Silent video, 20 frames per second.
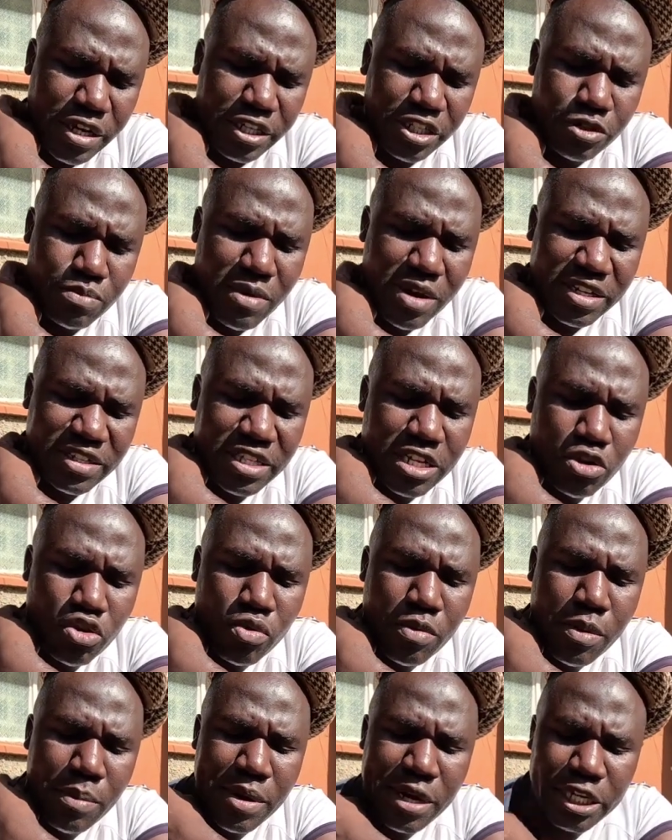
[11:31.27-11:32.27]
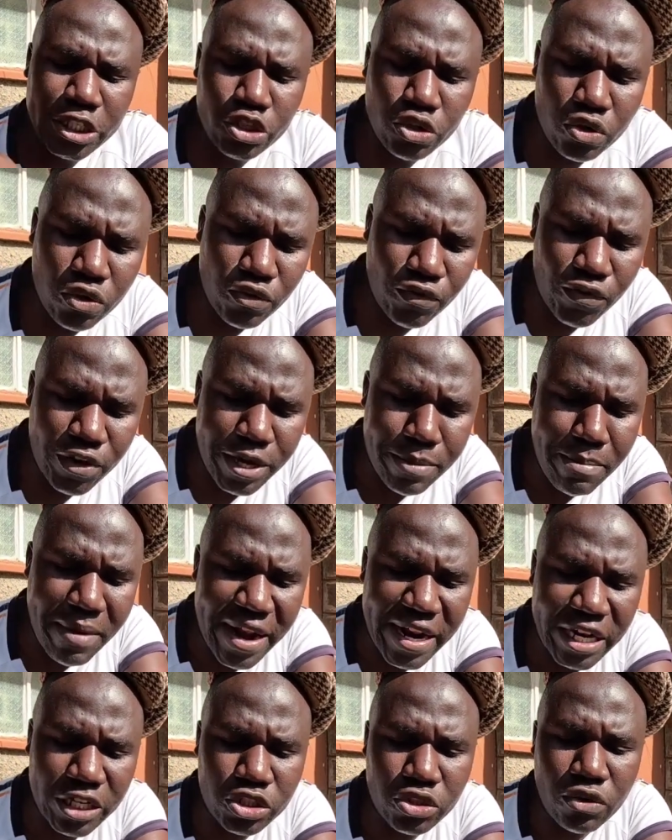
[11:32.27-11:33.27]
It marks the commemoration of
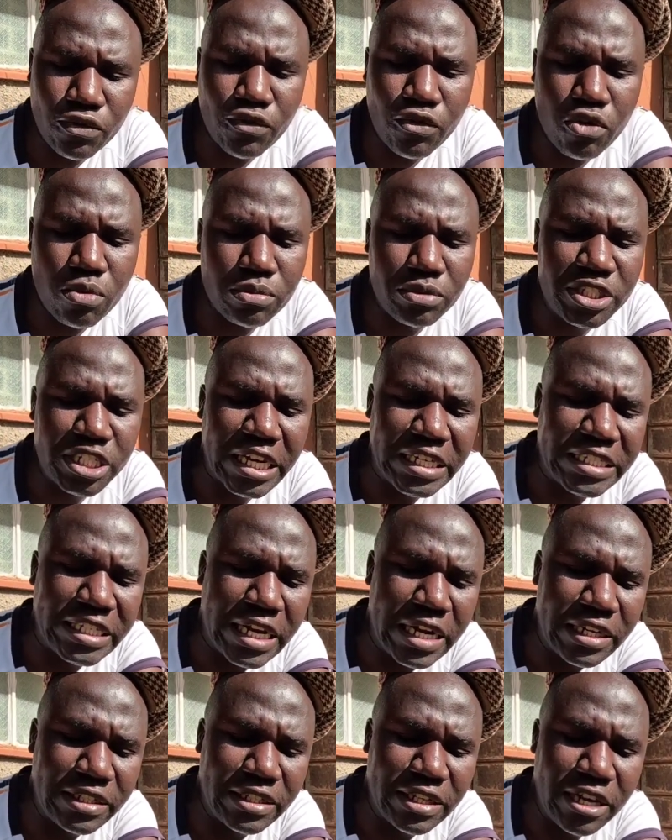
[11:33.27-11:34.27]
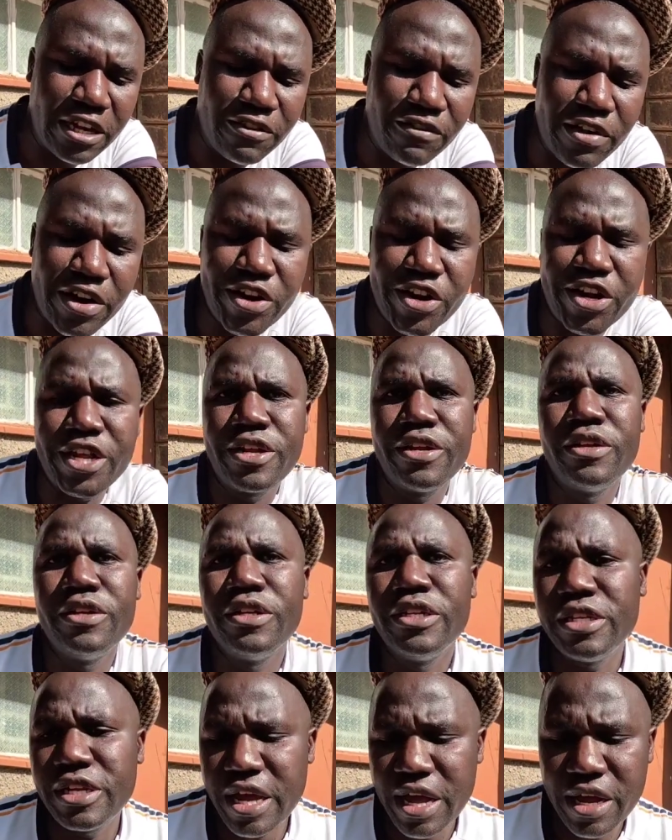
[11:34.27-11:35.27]
liberation from chattel slavery.
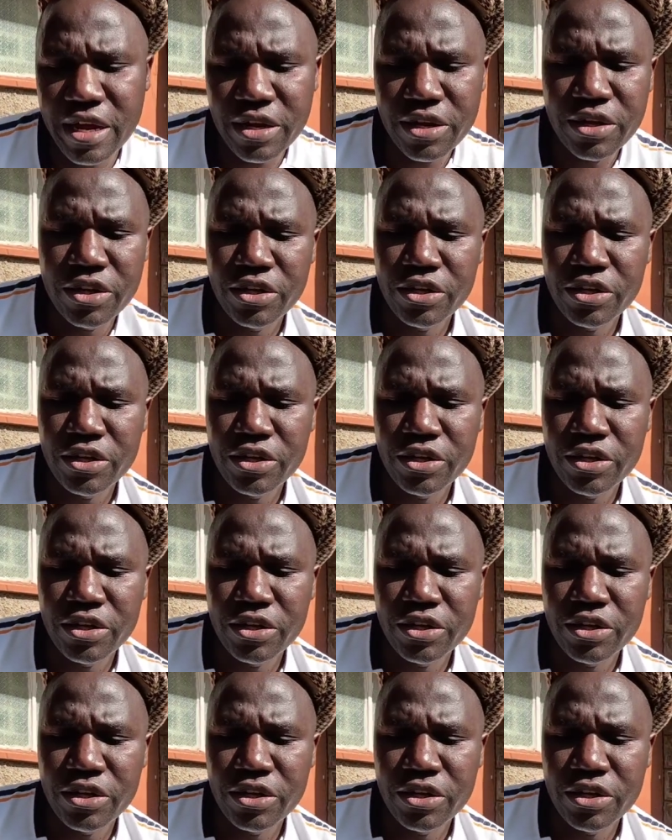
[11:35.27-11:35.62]
Yeah.